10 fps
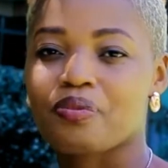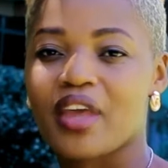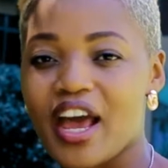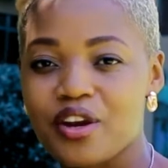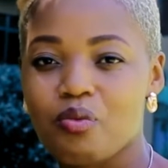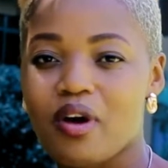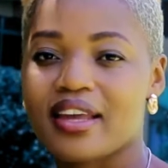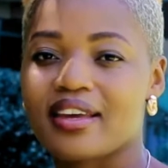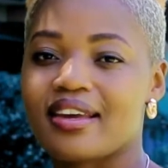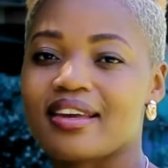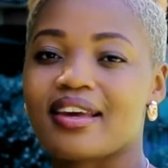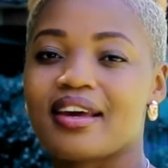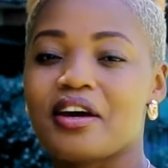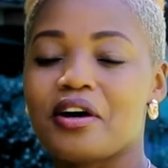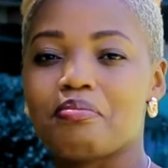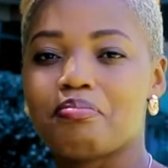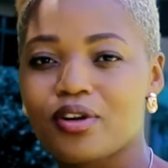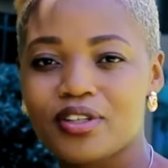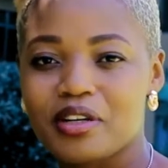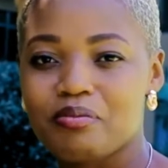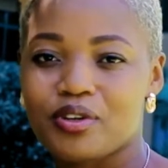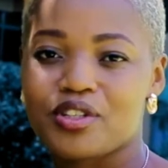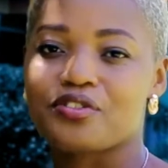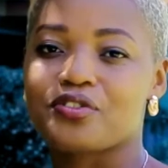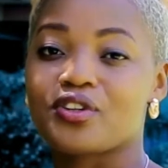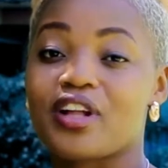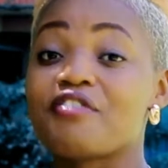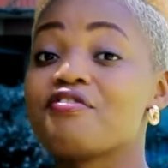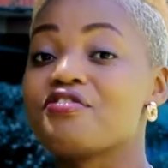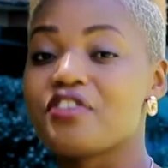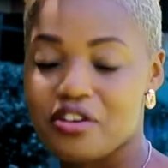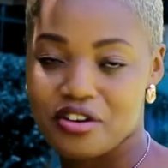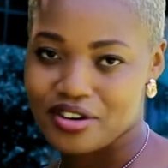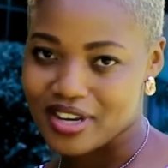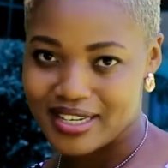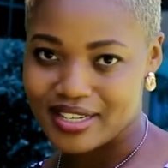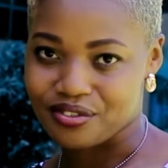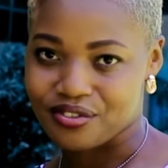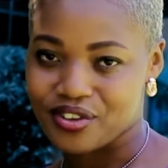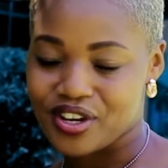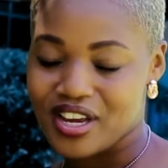hardworking, bold and beautiful, and very creative.